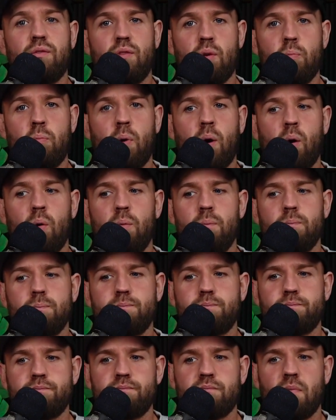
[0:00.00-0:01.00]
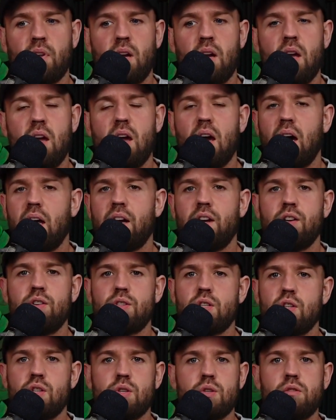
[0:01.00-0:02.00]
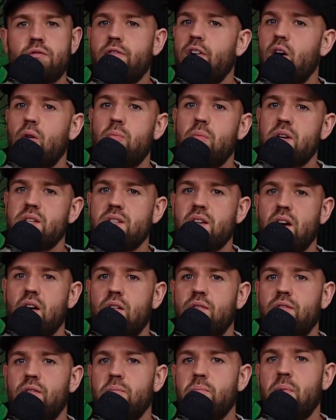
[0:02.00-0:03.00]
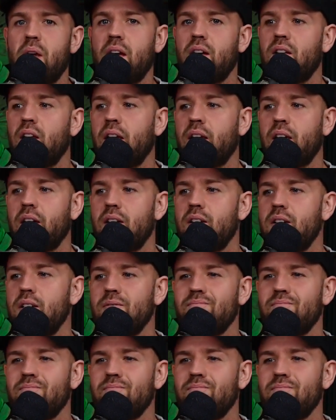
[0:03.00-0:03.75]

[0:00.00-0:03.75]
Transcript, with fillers: football, and I used to just film myself, make like